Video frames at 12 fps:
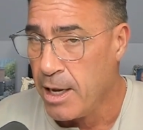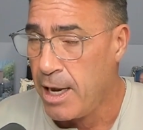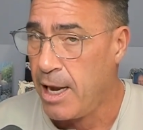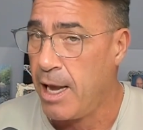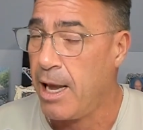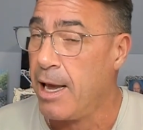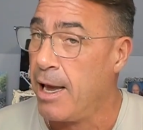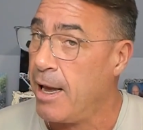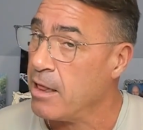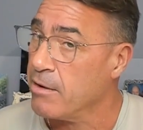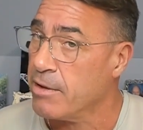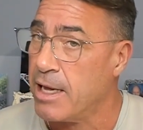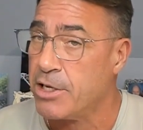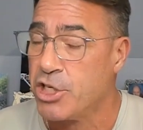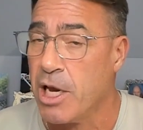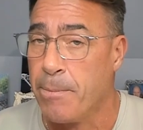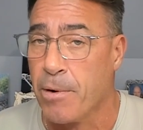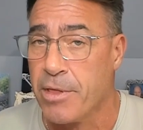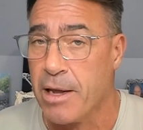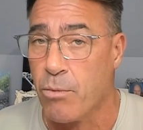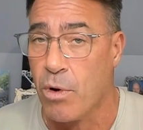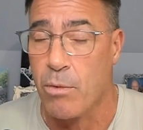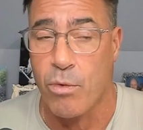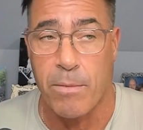A hell of a lot cheaper than
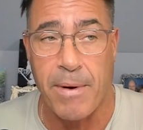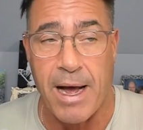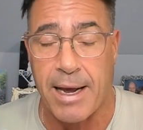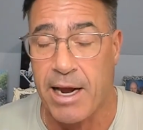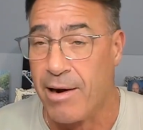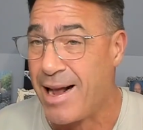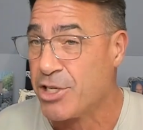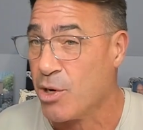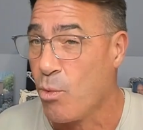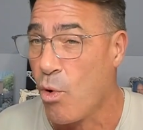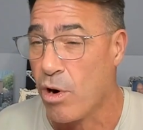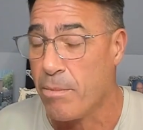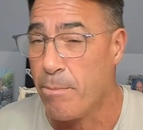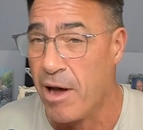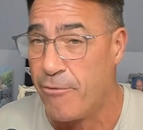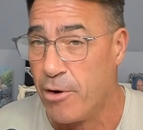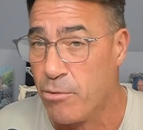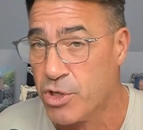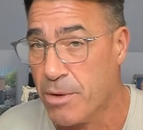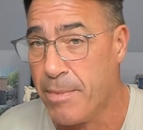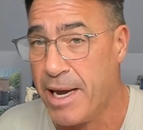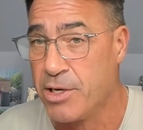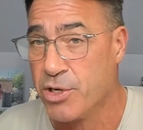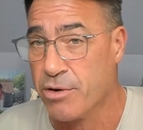what we're buying here. Actually, Warren Buffett was a
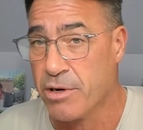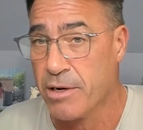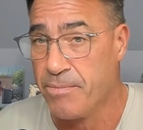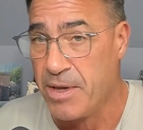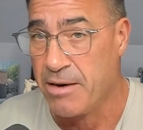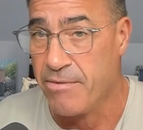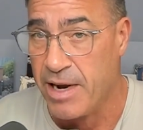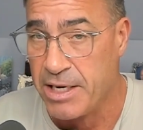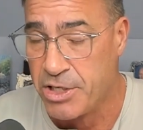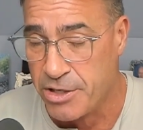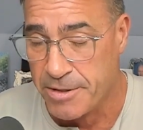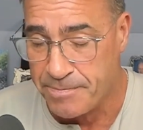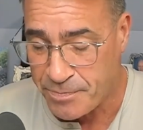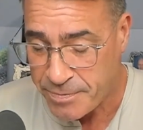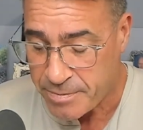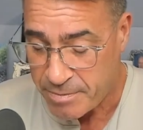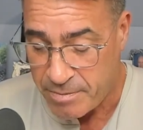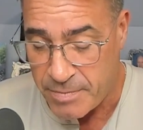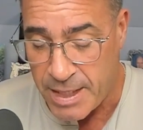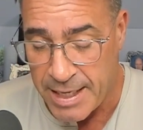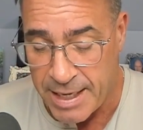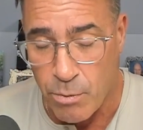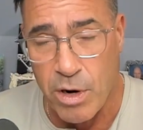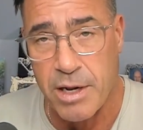major investor
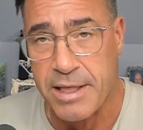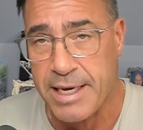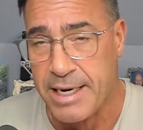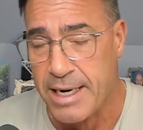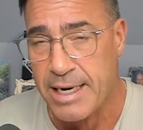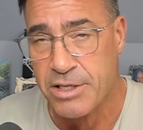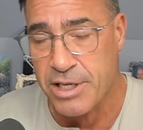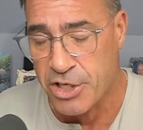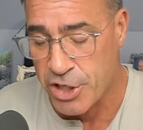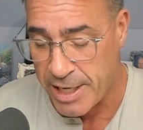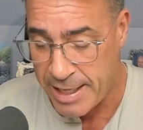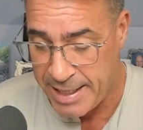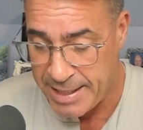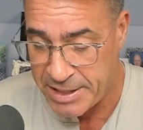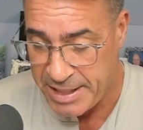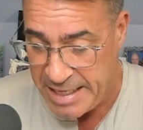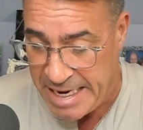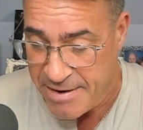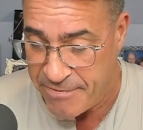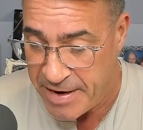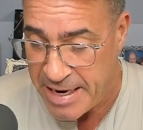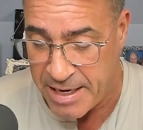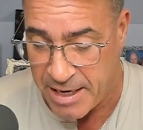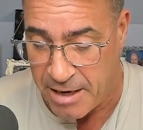in one of the Chinese
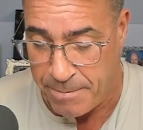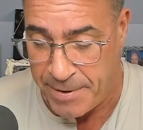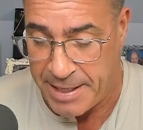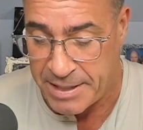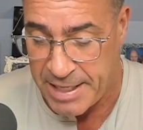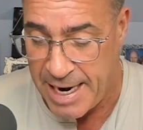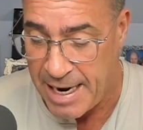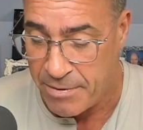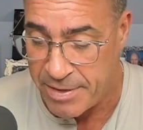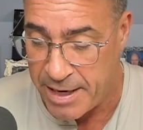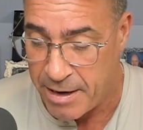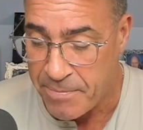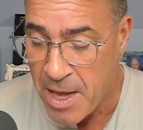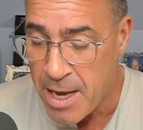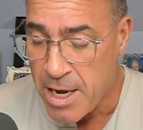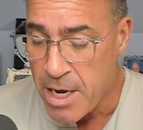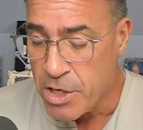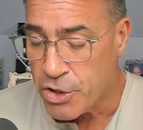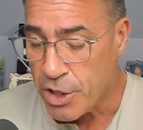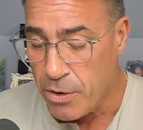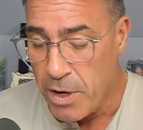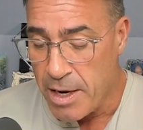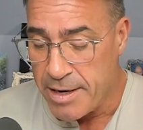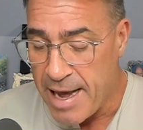EV companies out there.
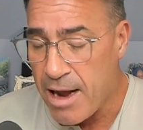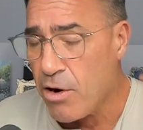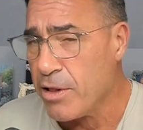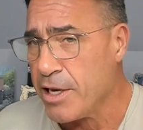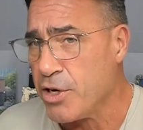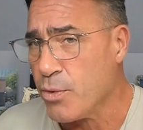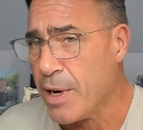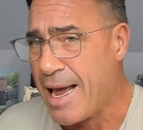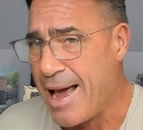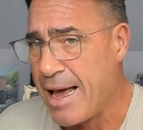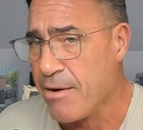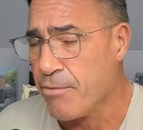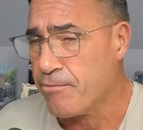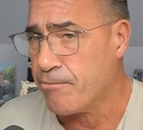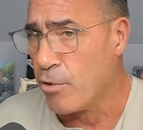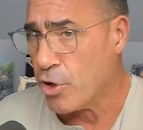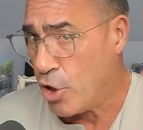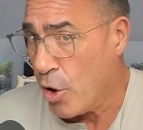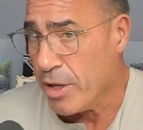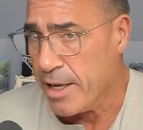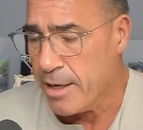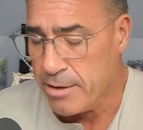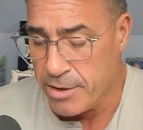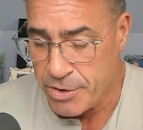So not only do we have
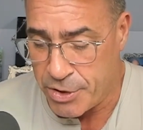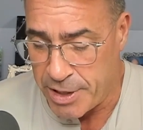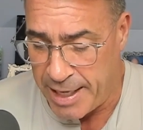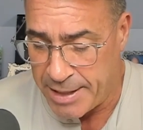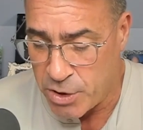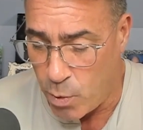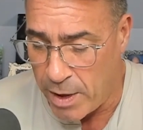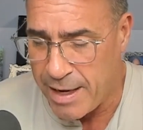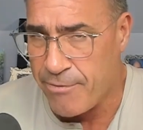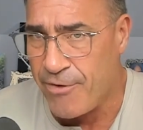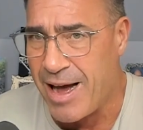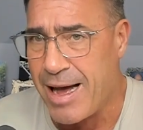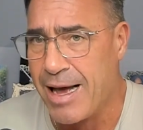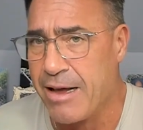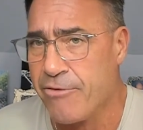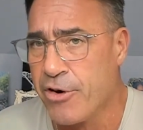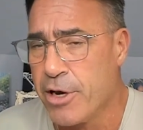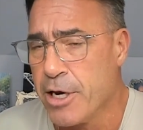currently, there's a 25%